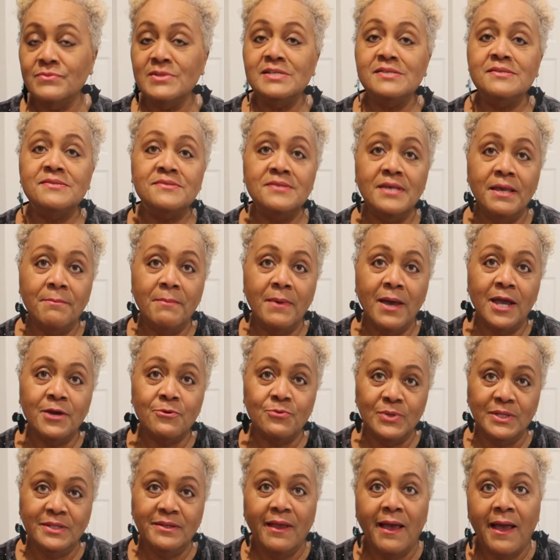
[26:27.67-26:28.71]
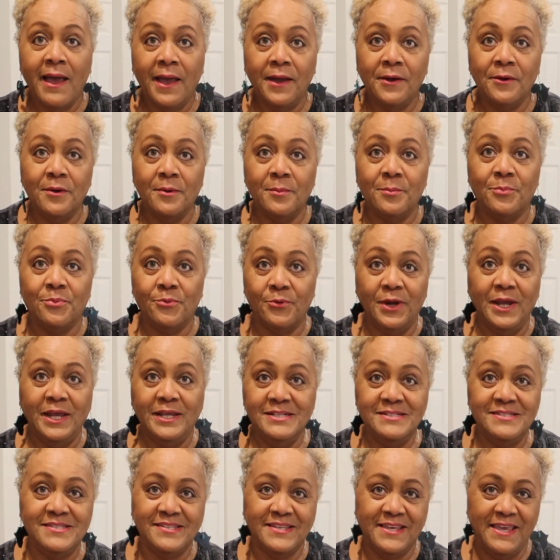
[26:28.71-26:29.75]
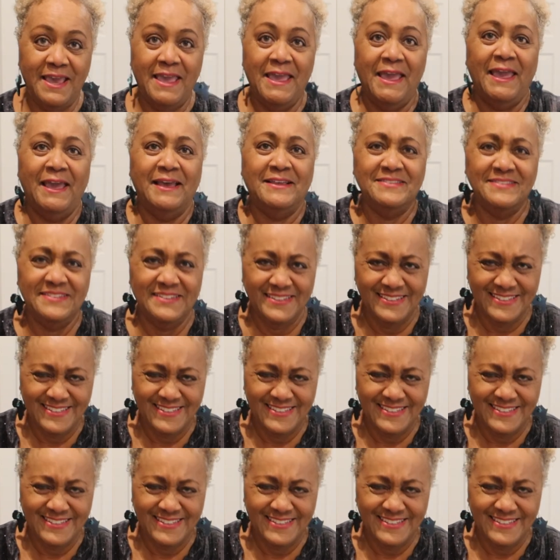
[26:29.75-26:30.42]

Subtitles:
semi-retired brains can.